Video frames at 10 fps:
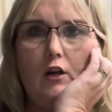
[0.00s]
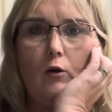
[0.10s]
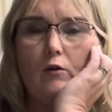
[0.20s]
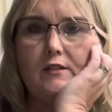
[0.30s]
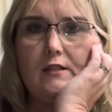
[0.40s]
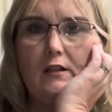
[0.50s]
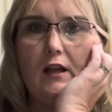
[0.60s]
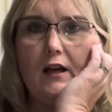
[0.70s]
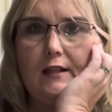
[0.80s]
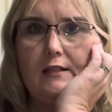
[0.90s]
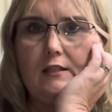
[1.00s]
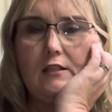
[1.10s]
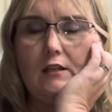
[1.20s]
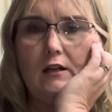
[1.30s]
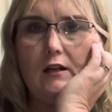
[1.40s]
or
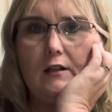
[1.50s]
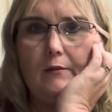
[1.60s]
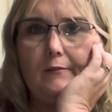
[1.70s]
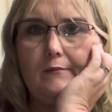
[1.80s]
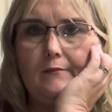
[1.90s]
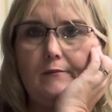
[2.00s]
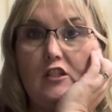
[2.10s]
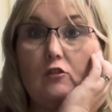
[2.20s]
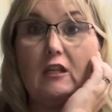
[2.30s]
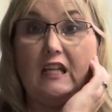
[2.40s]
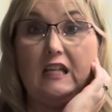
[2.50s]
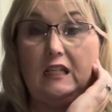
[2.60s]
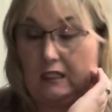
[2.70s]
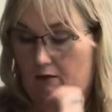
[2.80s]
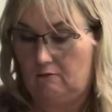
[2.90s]
sliced zucchini.